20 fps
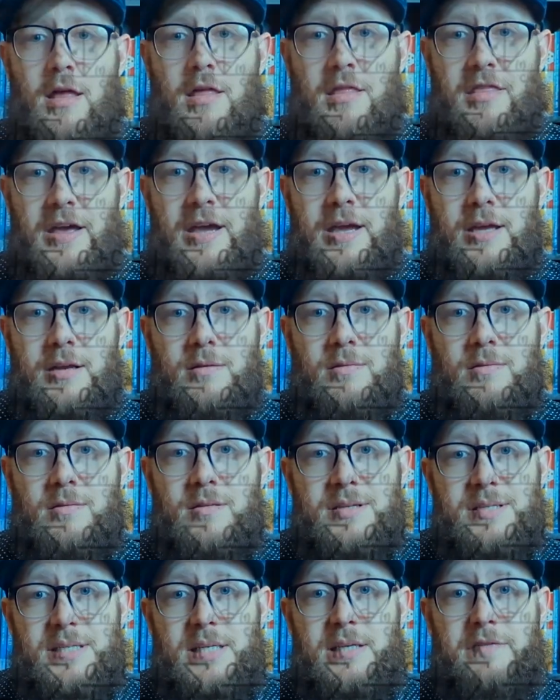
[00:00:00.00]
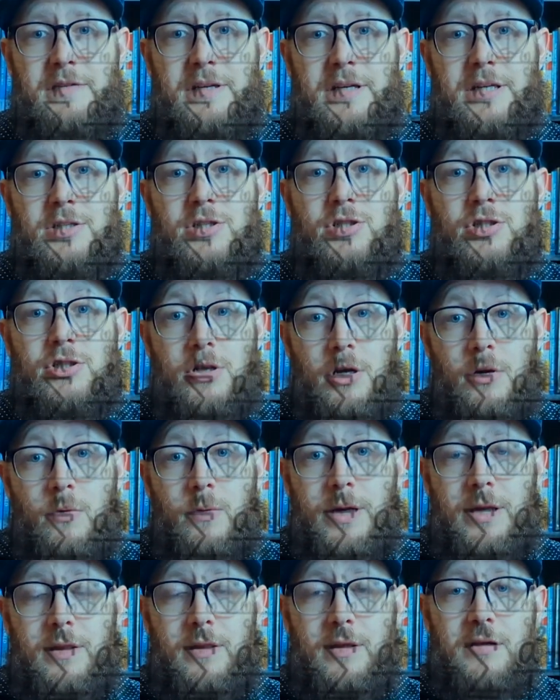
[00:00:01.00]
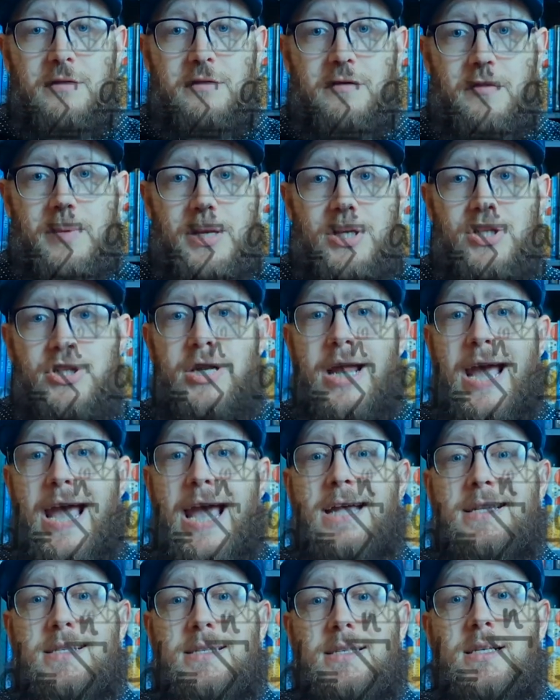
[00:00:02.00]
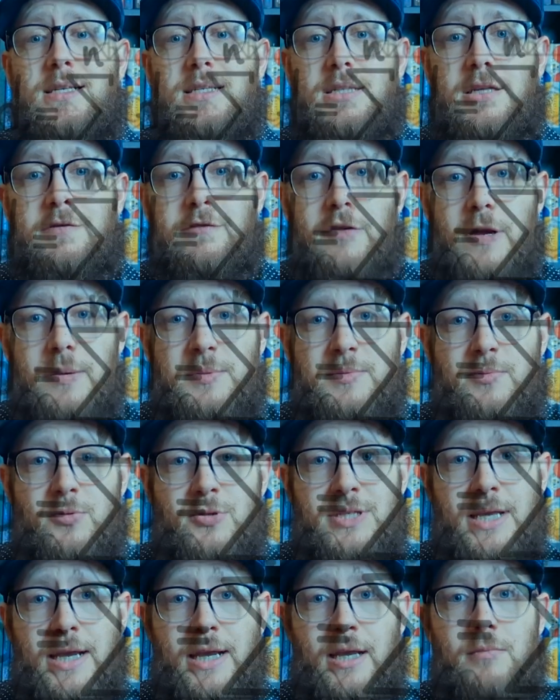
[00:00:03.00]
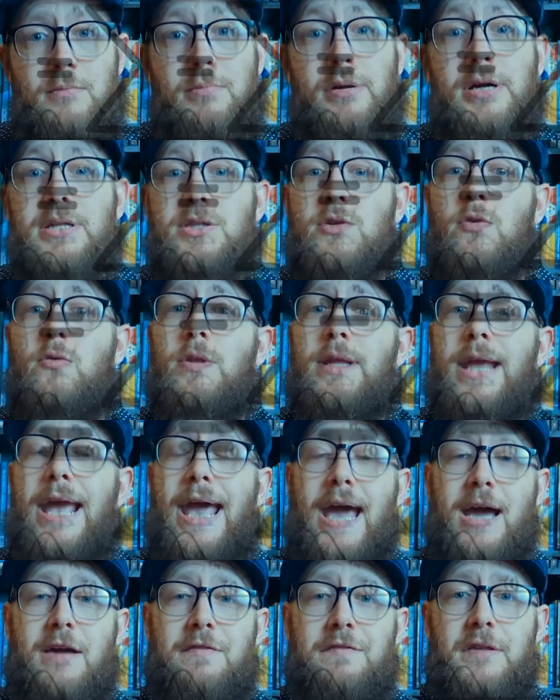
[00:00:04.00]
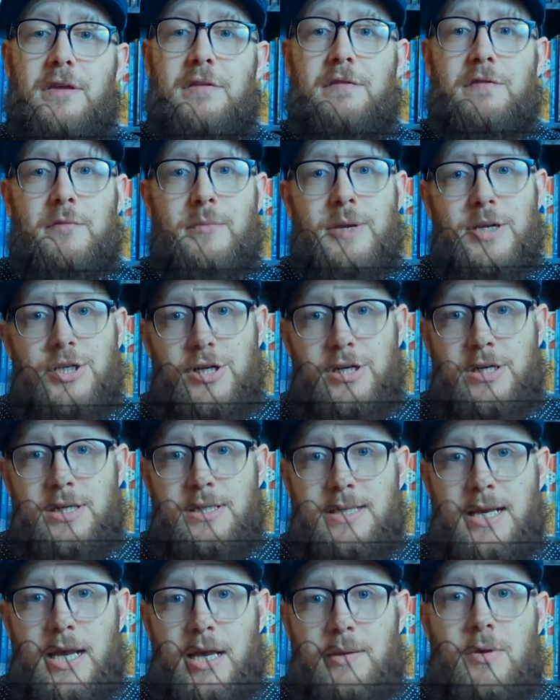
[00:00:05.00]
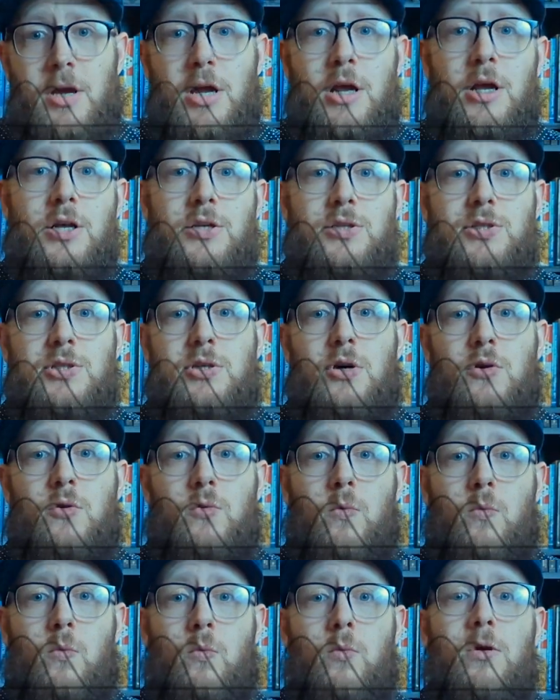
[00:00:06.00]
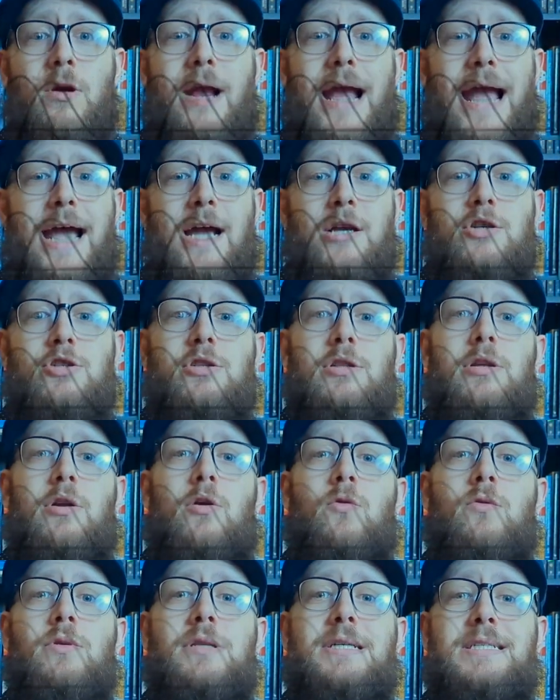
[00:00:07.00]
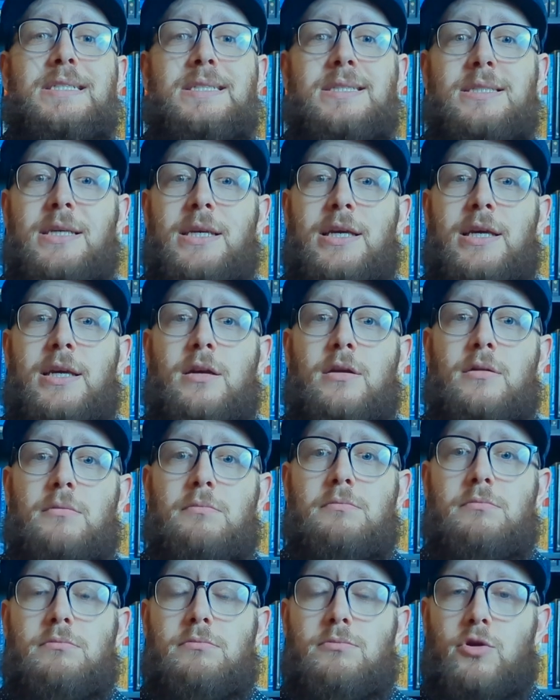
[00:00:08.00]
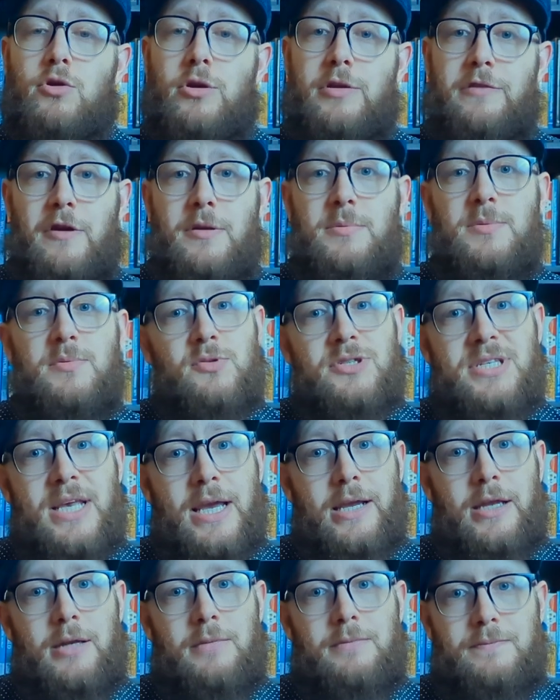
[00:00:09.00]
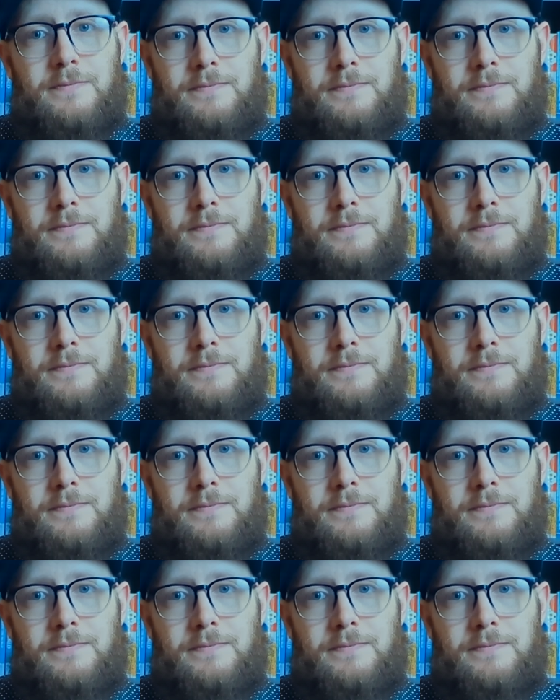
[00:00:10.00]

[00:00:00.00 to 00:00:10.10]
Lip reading: Then the TV is showing the information at 60 frames per second, but it's only half the information at a time, so we're actually only seeing 30 frames per second.